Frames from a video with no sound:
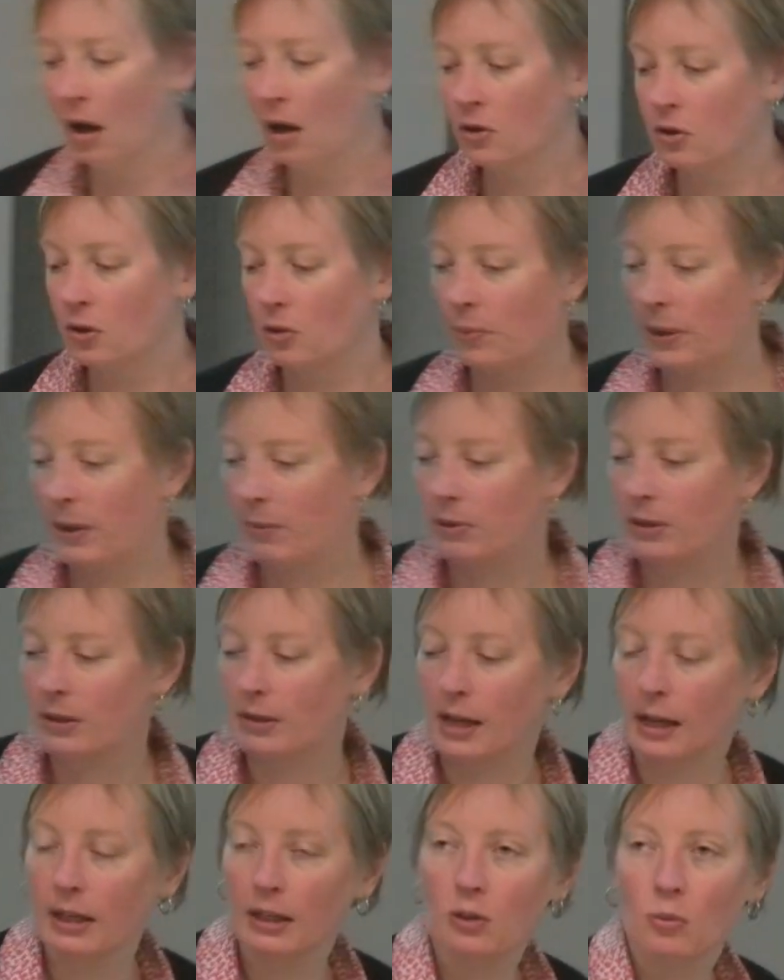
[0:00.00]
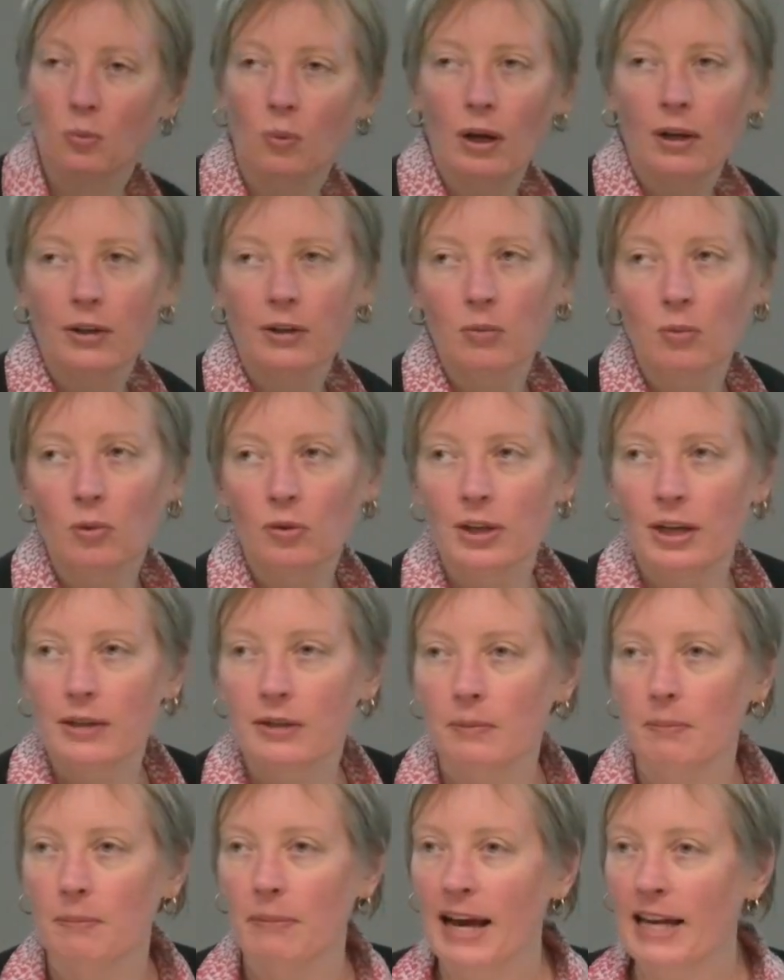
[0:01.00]
So people are starting to wonder, well, does
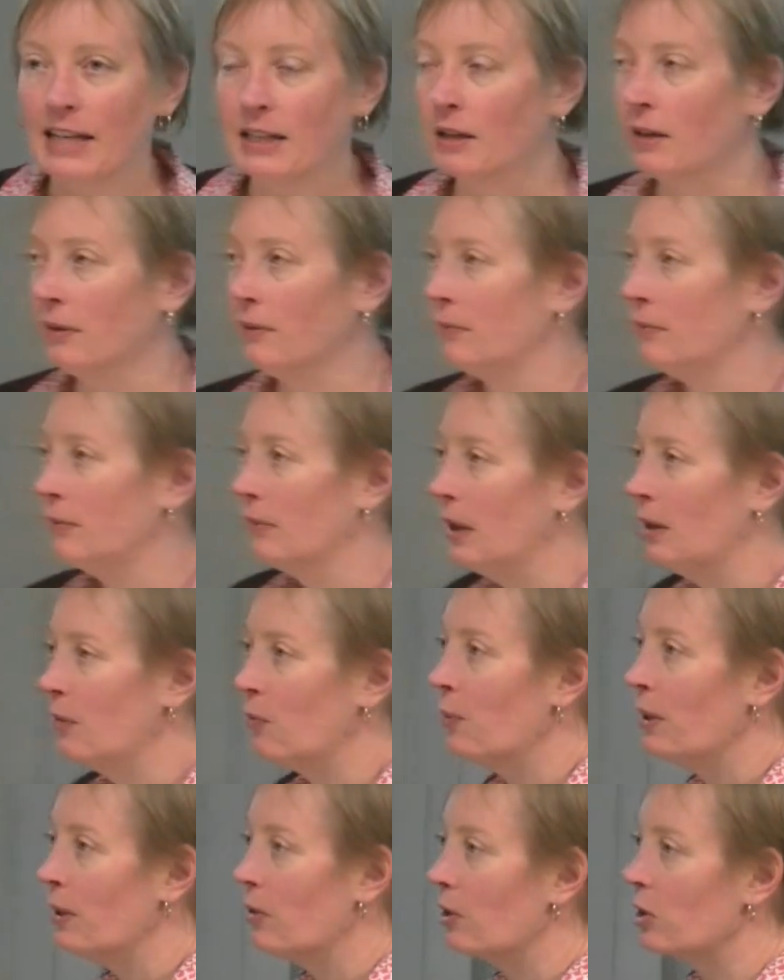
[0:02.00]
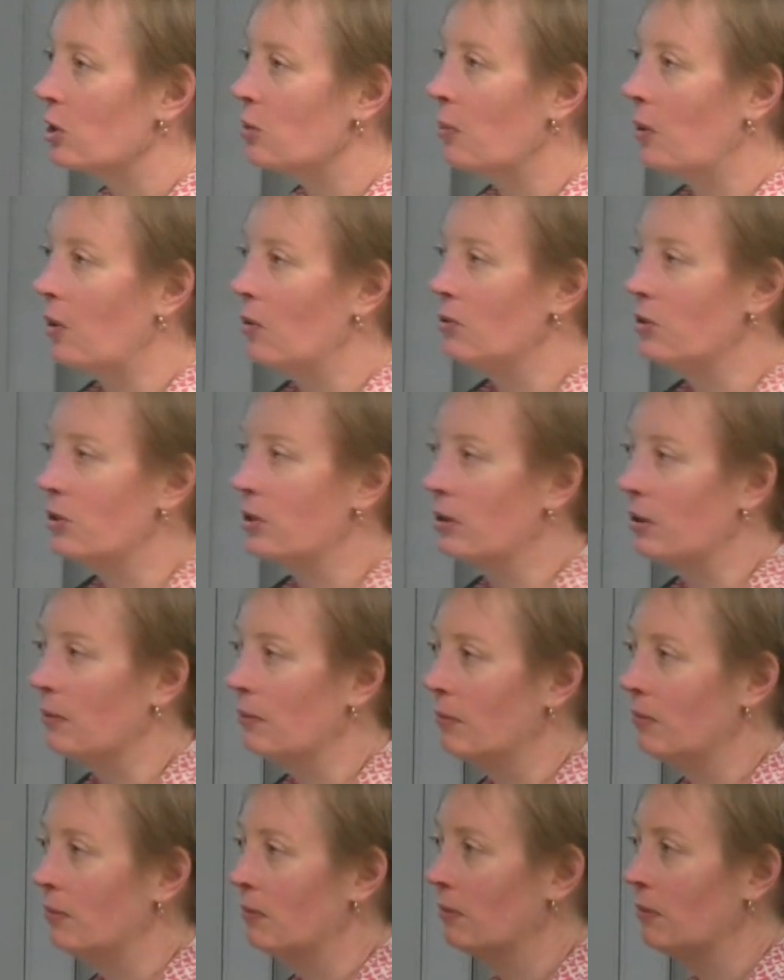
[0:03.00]
it matter if we're exposed to
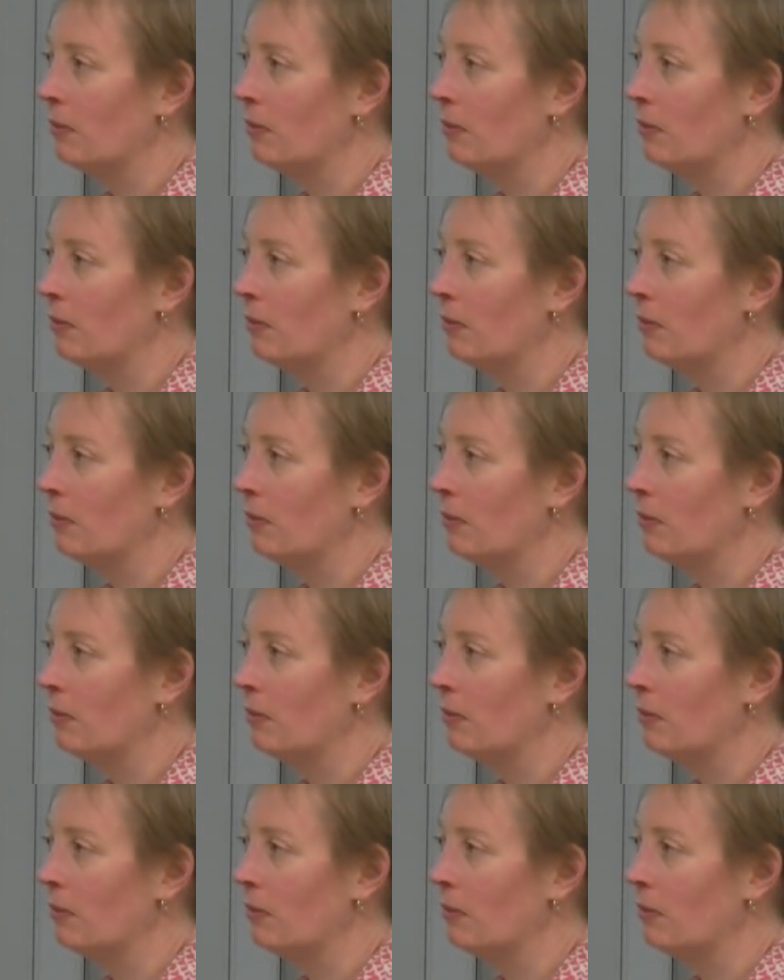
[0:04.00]
them?